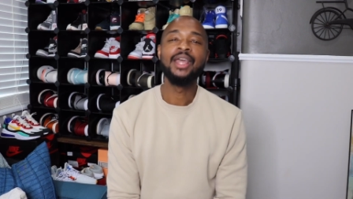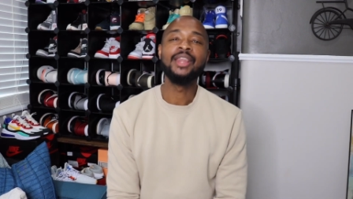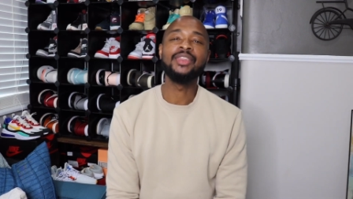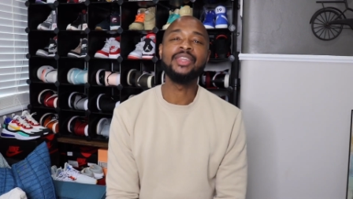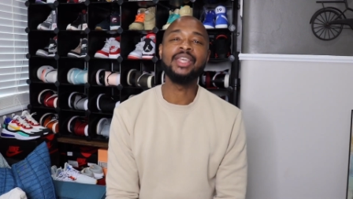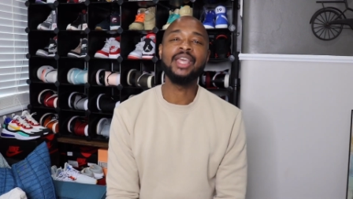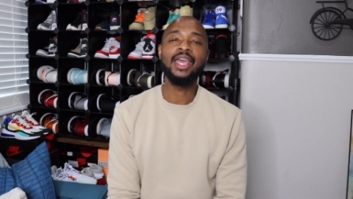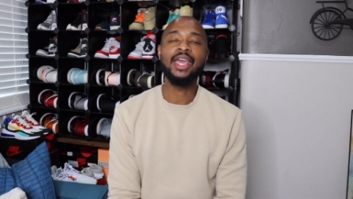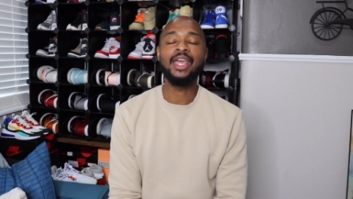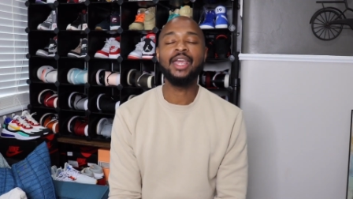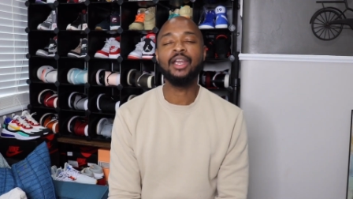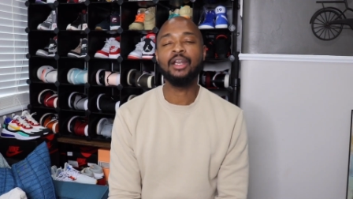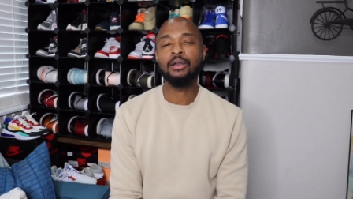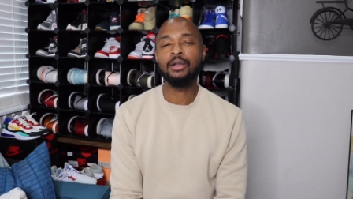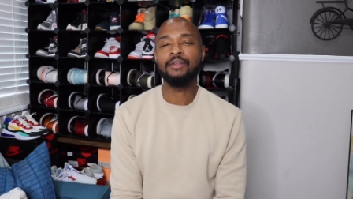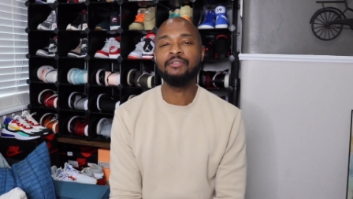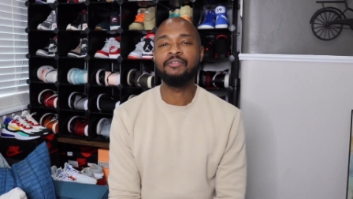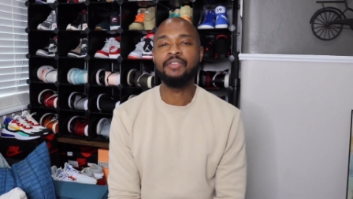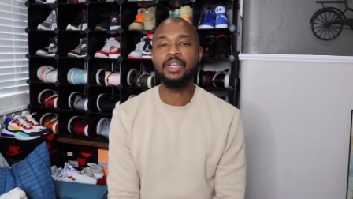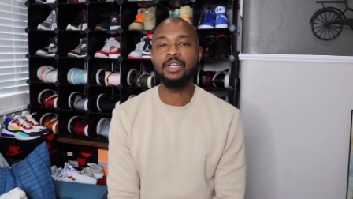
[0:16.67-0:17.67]
the
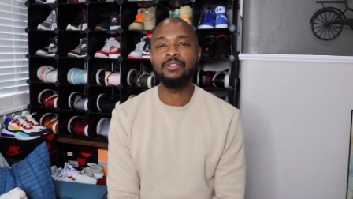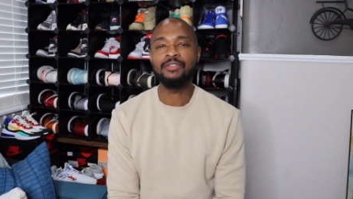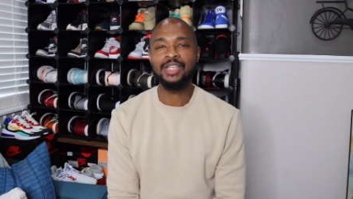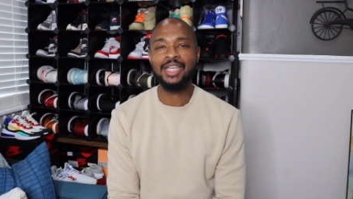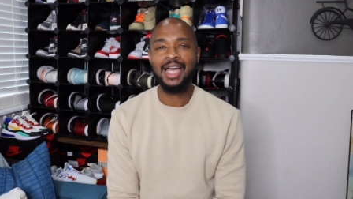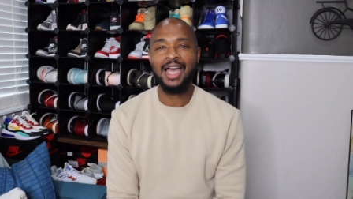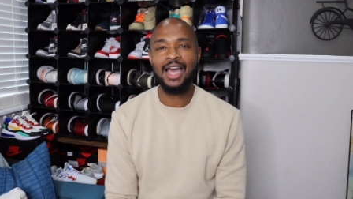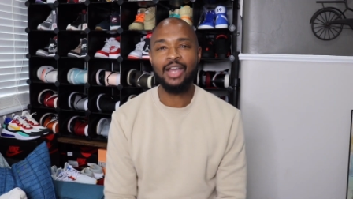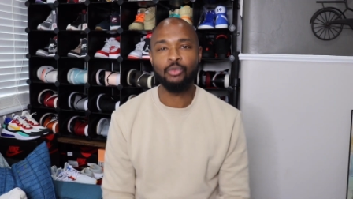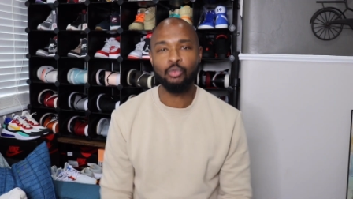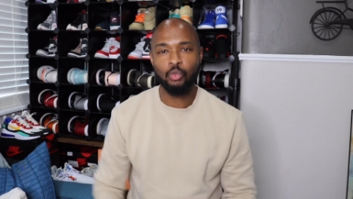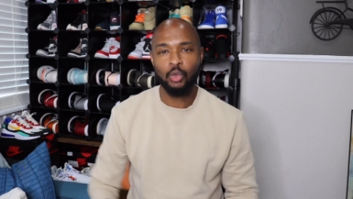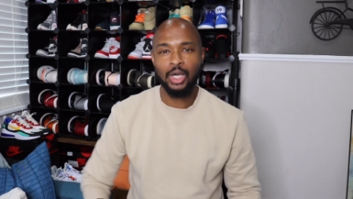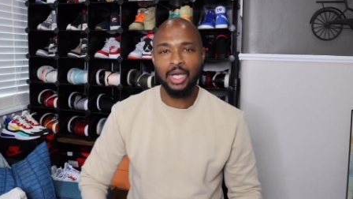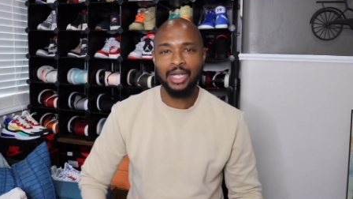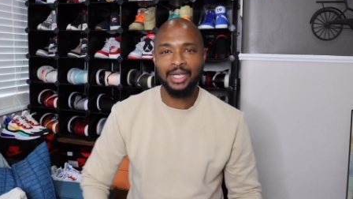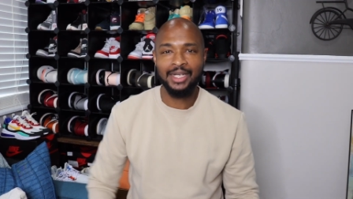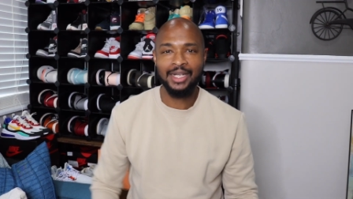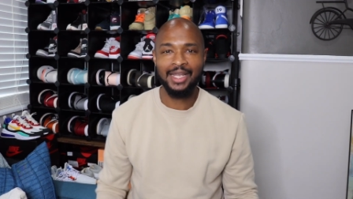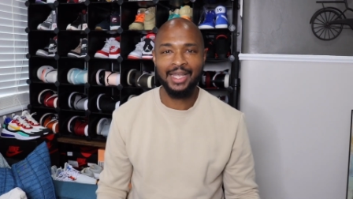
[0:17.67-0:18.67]
Air Fear of God
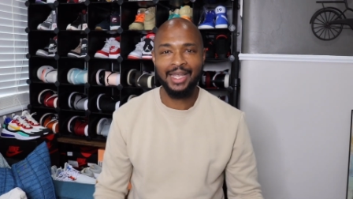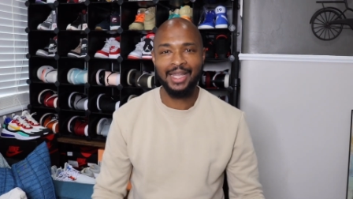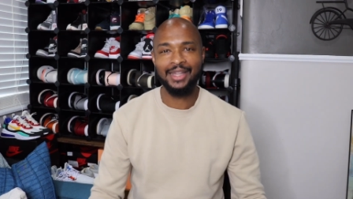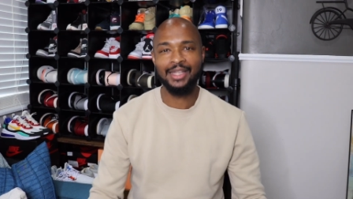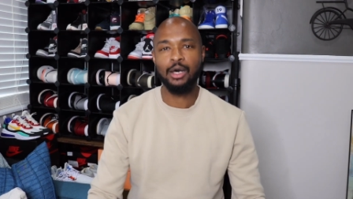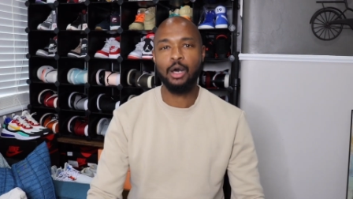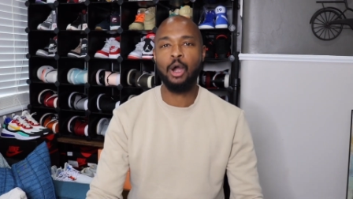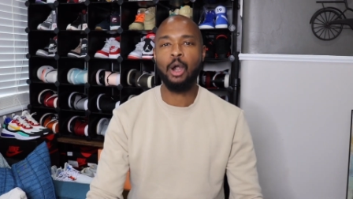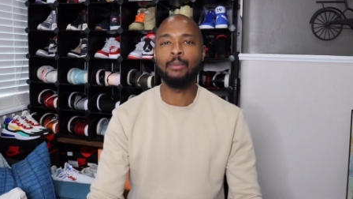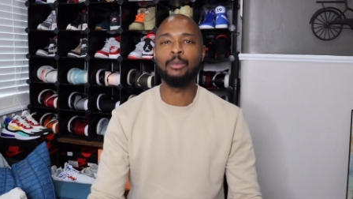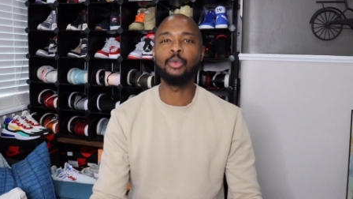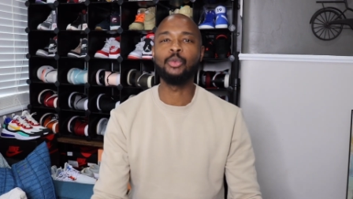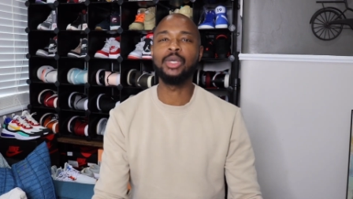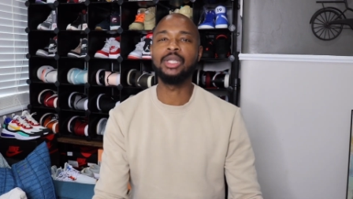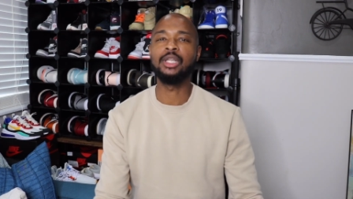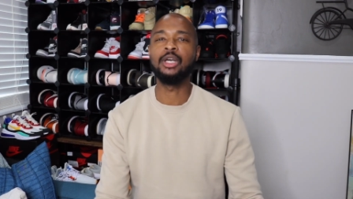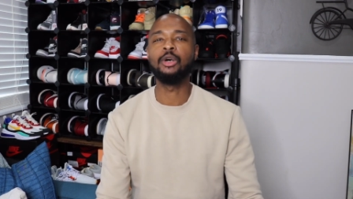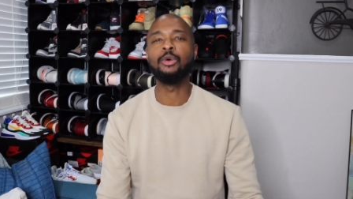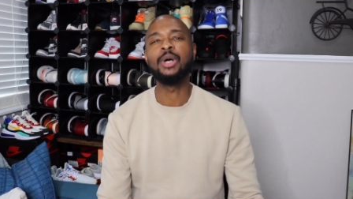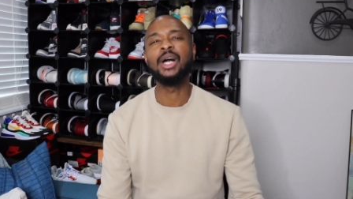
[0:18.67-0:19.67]
1 in the
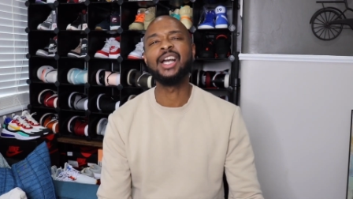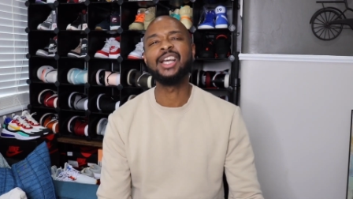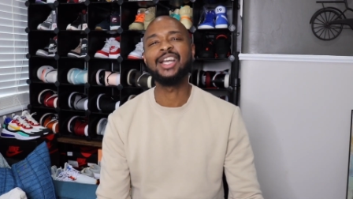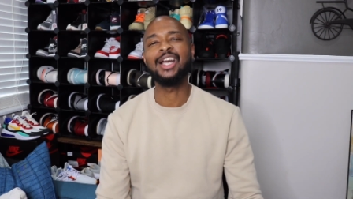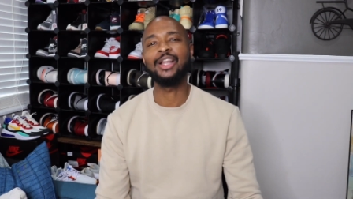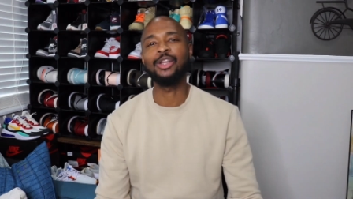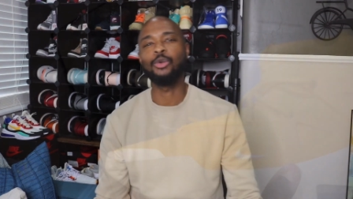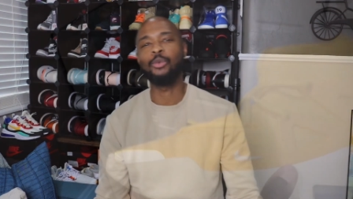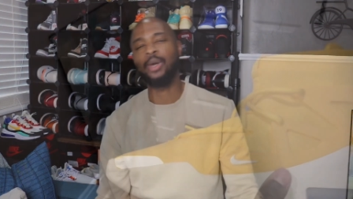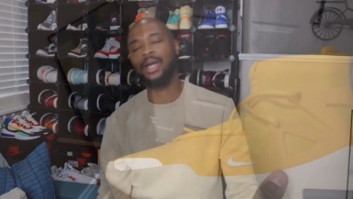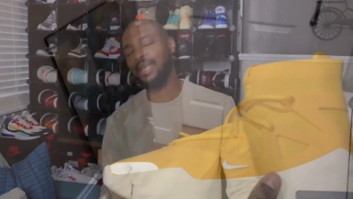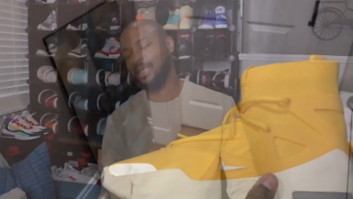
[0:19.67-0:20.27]
Amarillo colorway.